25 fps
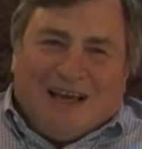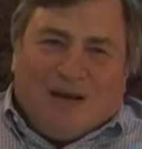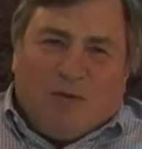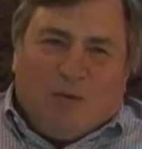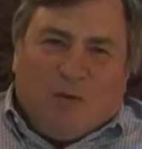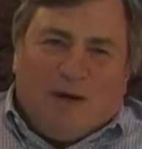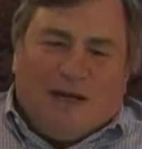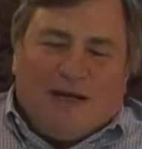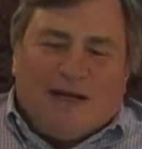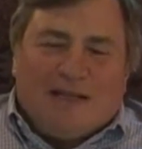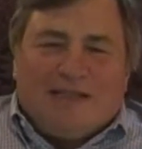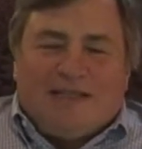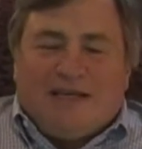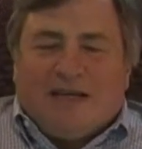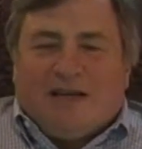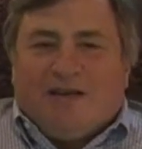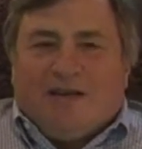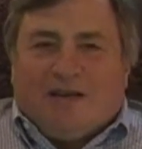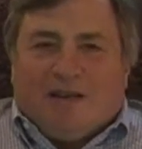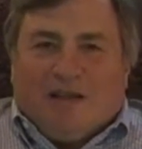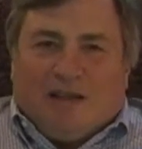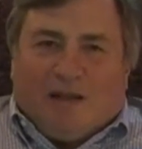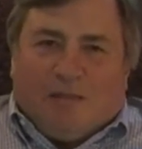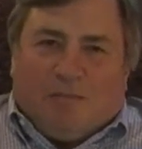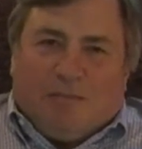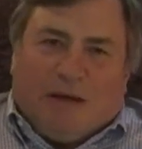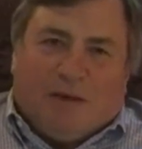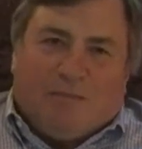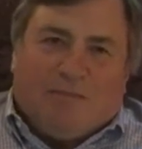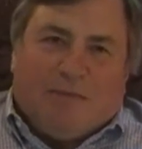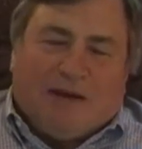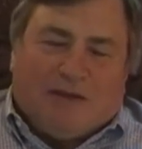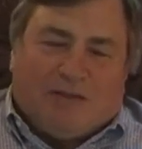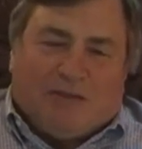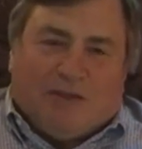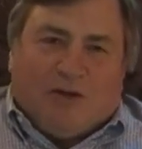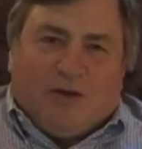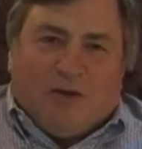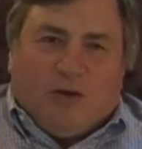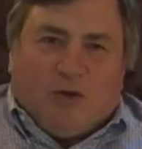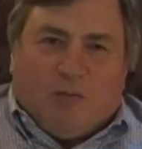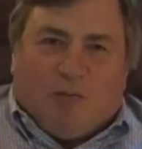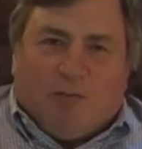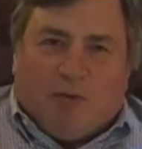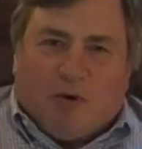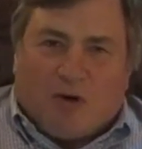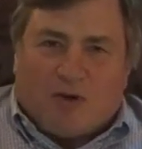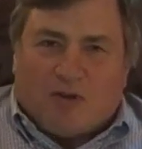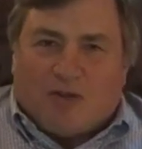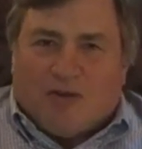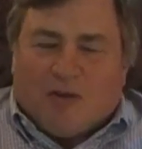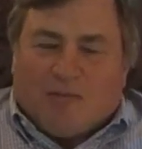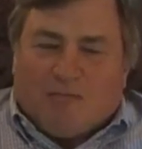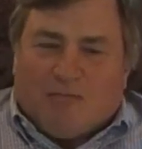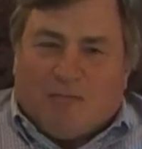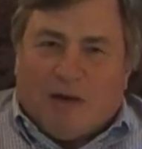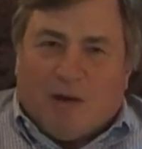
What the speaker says: I wanted to tell you a little bit about the new book that